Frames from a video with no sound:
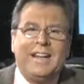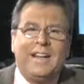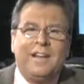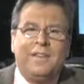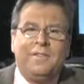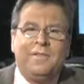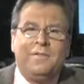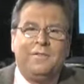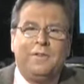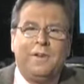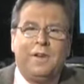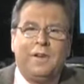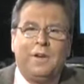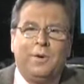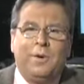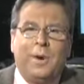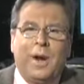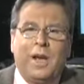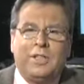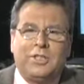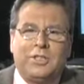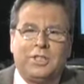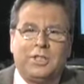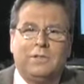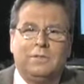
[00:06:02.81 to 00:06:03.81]

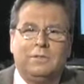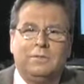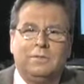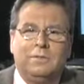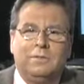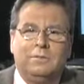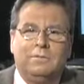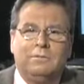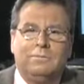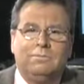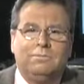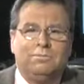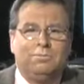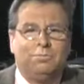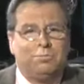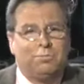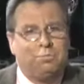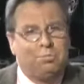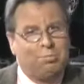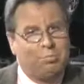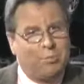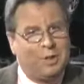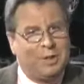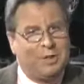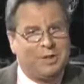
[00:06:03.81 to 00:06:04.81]
configuration.
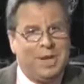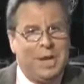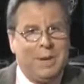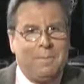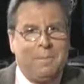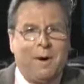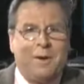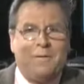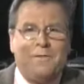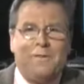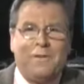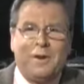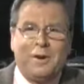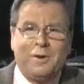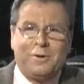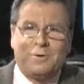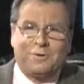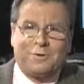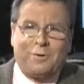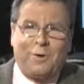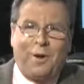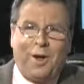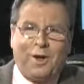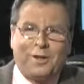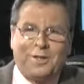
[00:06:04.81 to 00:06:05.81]
Let's keep our fingers
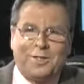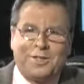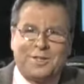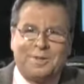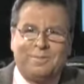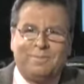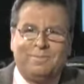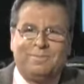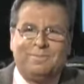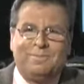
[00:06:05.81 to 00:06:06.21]
crossed.